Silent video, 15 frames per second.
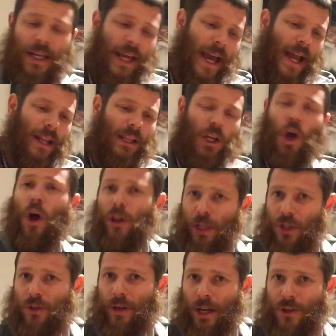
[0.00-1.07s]
How did a
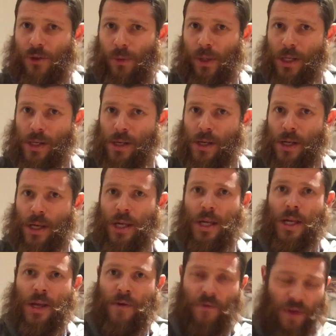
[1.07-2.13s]
college graduate,
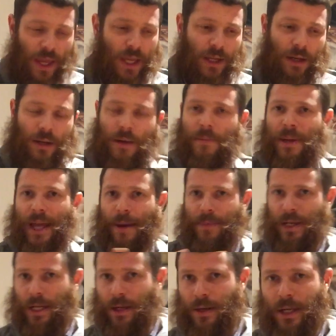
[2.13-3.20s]
vegan, become a
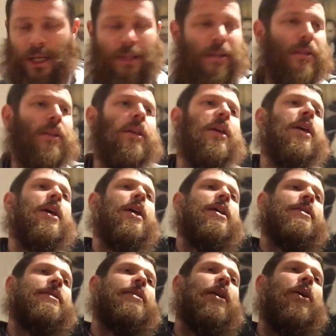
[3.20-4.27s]
neo-Nazi?
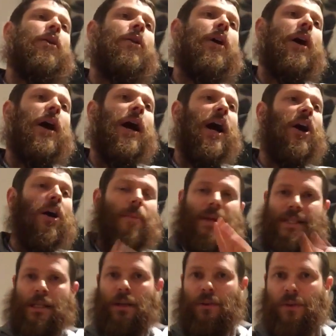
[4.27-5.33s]
So I got
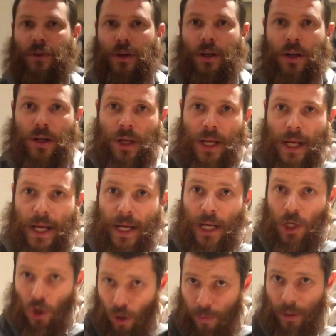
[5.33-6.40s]
myself a
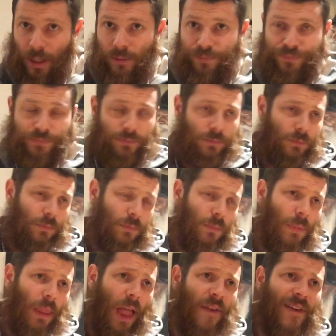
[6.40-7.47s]
copy.
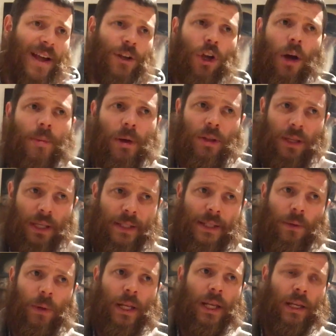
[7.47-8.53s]
I found a copy on the
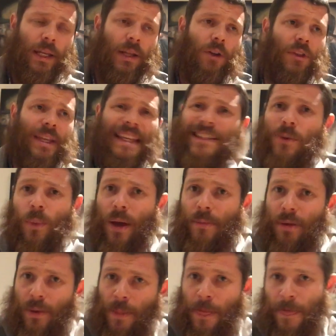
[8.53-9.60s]
interweb
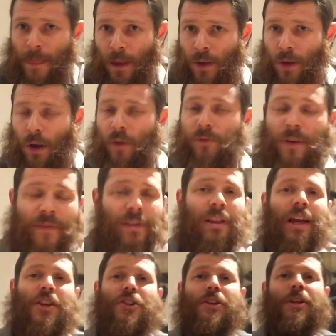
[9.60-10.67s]
of
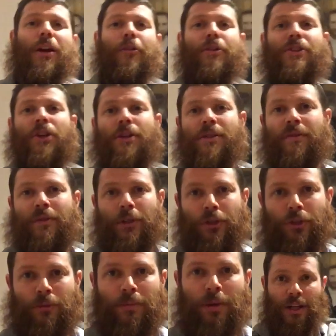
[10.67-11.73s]
Revelation, A Return to
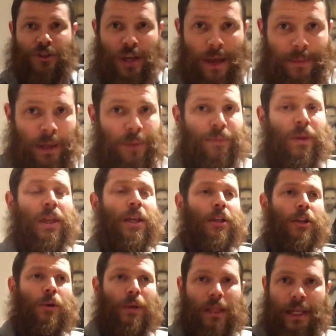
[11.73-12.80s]
Virtue Jayme
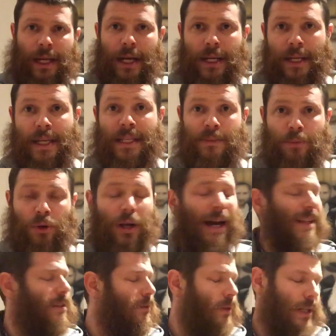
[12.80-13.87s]
Louis Liardi, his book. I
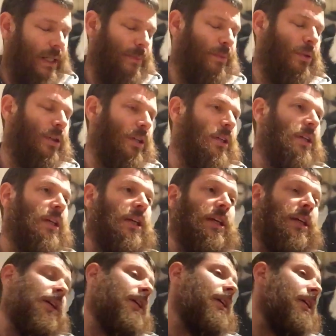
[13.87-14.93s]
had to read his book.
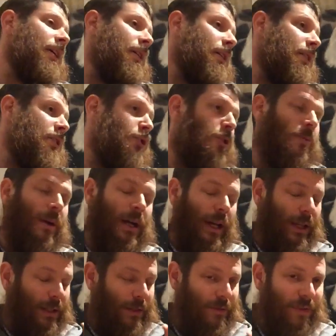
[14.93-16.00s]
Took
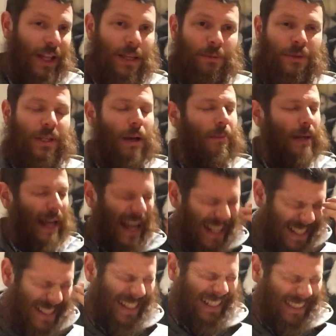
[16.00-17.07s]
my valuable time, but I
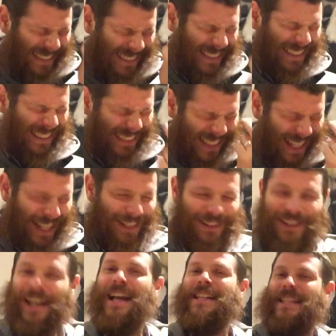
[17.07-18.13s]
had to understand.
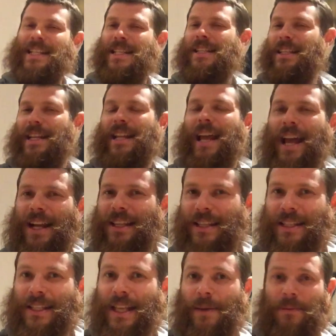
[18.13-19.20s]
how did
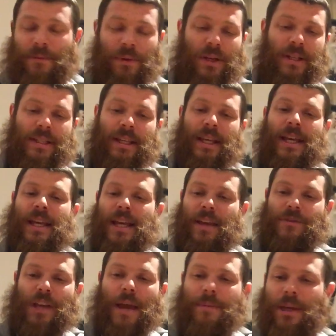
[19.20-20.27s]
this happen, because
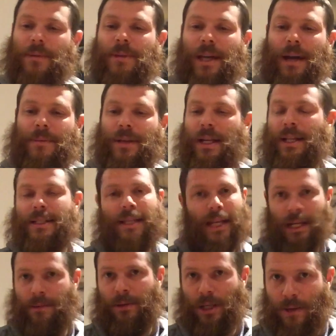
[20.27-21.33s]
if Jayme can become a Nazi,
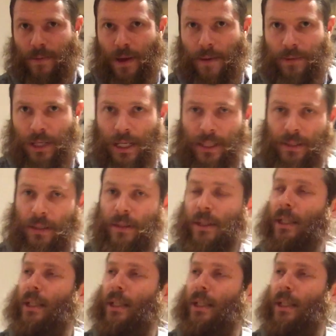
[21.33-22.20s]
anybody can become a Nazi.